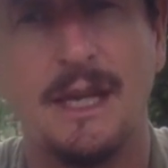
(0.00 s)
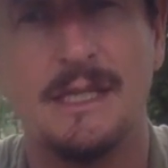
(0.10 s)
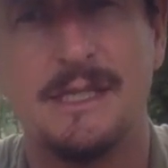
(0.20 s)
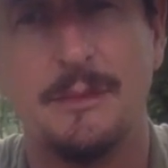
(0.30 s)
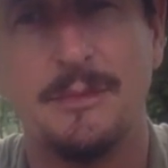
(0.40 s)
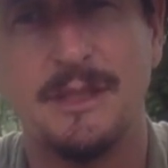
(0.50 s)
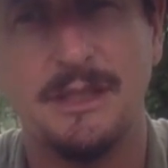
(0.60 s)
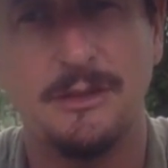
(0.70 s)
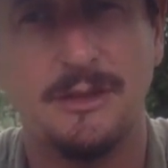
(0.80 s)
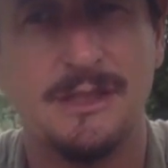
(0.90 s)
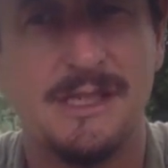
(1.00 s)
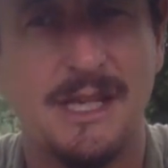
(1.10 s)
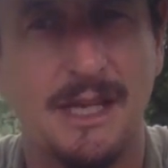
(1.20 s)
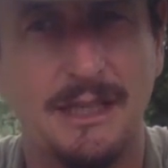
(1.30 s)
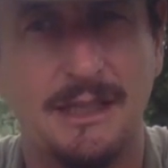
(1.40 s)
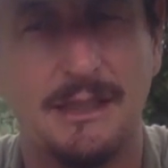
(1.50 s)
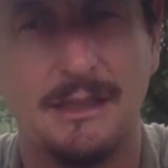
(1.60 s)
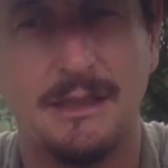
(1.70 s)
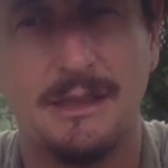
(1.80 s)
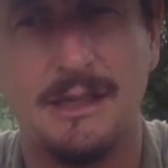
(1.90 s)
it's something that you can take
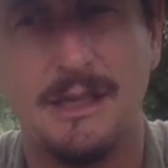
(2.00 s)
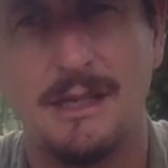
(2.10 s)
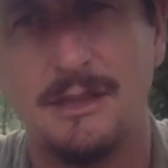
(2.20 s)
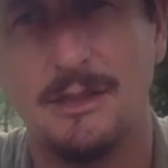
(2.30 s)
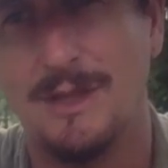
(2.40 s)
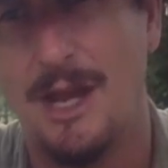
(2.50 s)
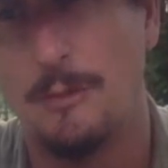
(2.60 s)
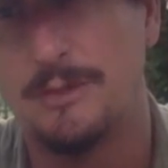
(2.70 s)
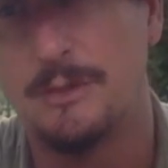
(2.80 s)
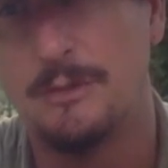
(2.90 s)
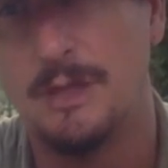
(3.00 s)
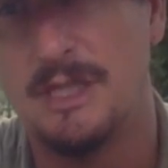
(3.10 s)
that will help to